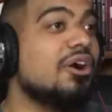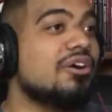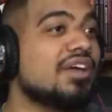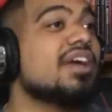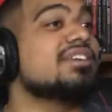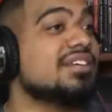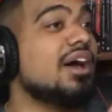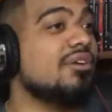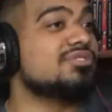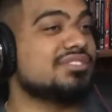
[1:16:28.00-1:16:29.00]
Oh, okay. Because
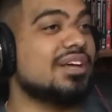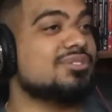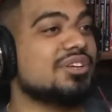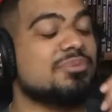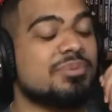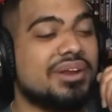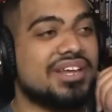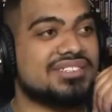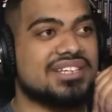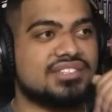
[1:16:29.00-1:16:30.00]
that was gonna be my
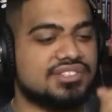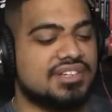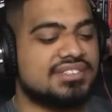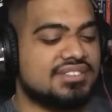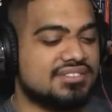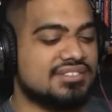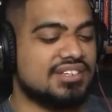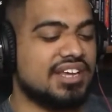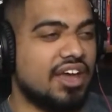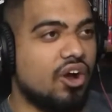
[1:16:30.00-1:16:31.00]
next thing.
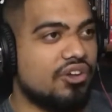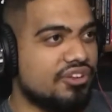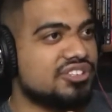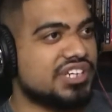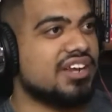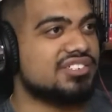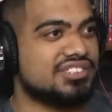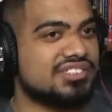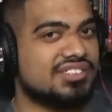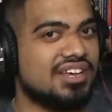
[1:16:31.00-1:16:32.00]
Are there
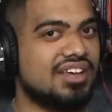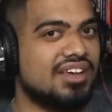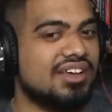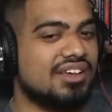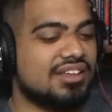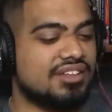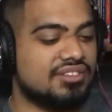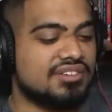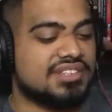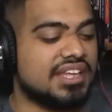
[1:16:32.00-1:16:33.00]
challenges?
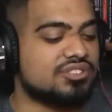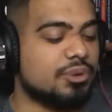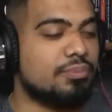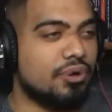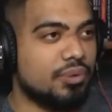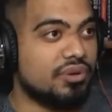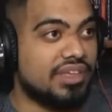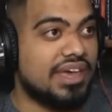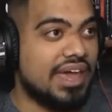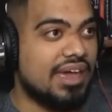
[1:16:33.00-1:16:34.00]
Does it get to a point where
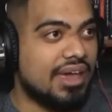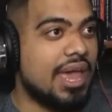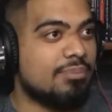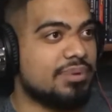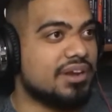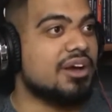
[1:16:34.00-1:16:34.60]
they amp it